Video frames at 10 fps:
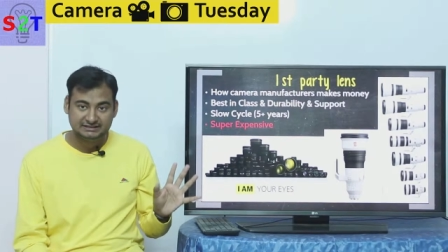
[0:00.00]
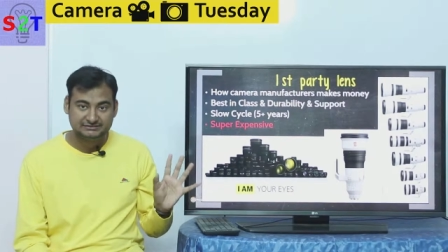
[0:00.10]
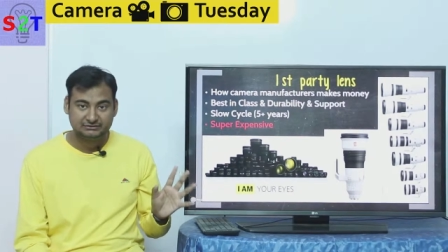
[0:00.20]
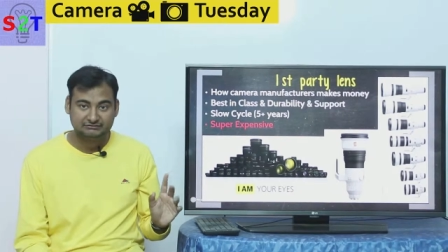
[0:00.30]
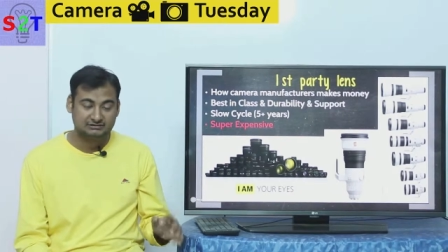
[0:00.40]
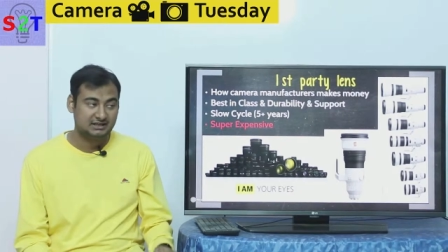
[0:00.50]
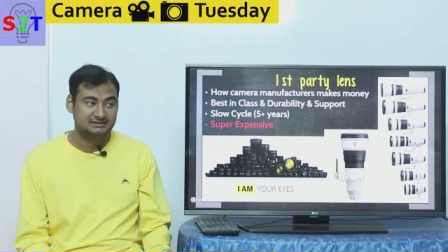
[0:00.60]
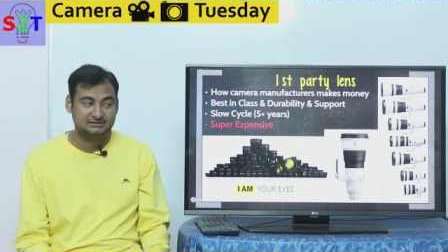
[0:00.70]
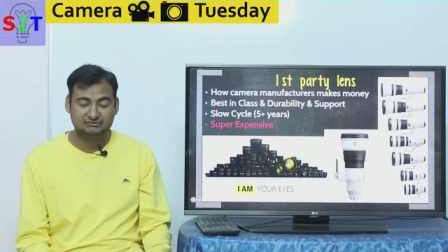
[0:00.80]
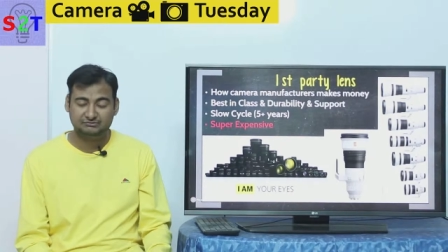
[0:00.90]
these sort of
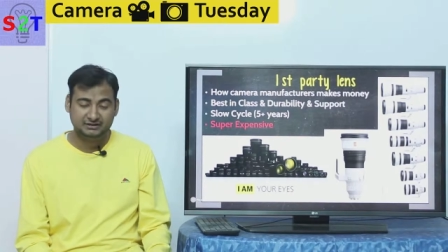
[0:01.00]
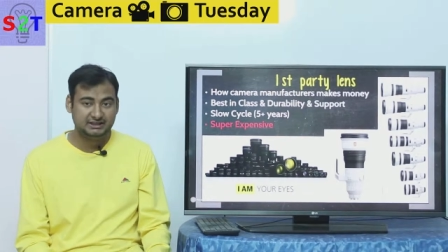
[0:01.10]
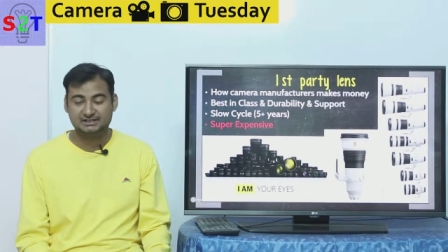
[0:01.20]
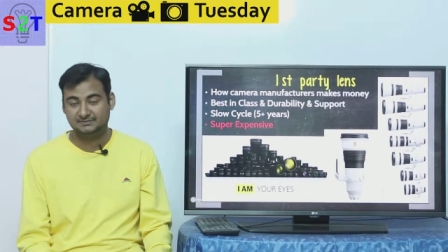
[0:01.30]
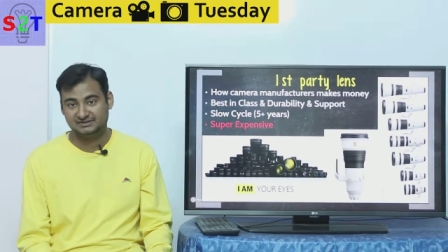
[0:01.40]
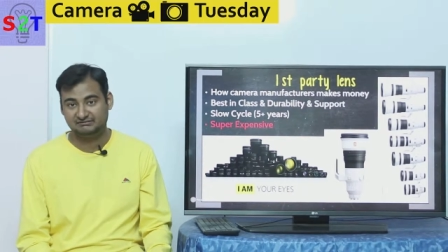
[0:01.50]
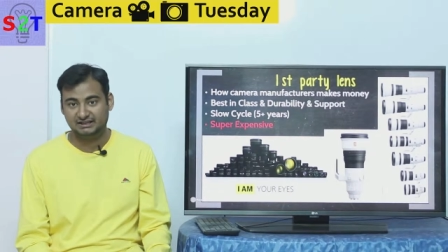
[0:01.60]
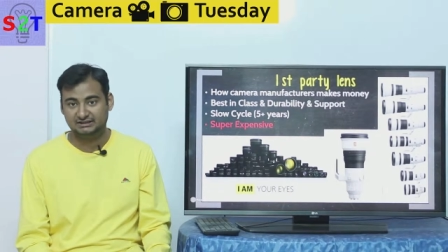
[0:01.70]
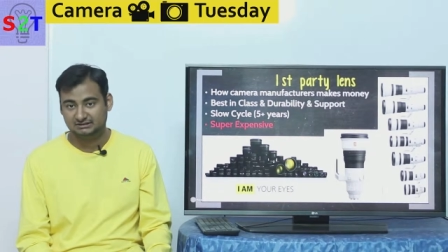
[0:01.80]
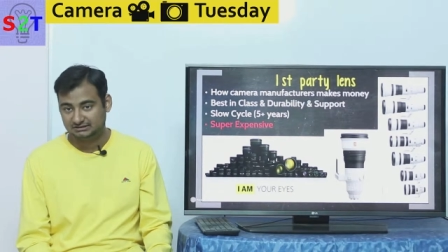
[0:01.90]
glasses very expensive
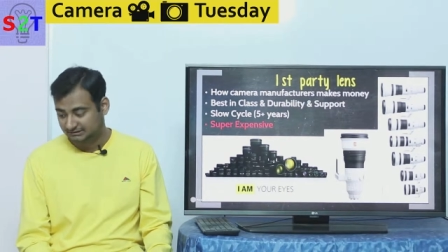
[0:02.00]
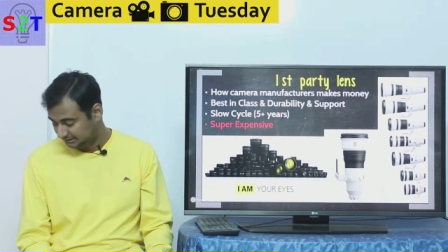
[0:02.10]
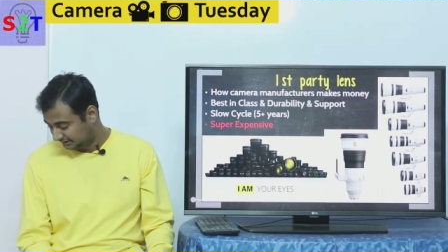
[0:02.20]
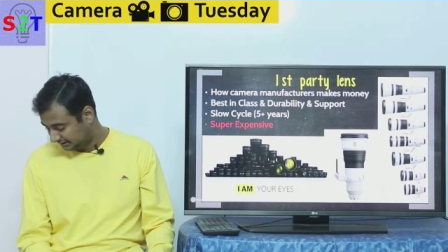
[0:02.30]
like uh,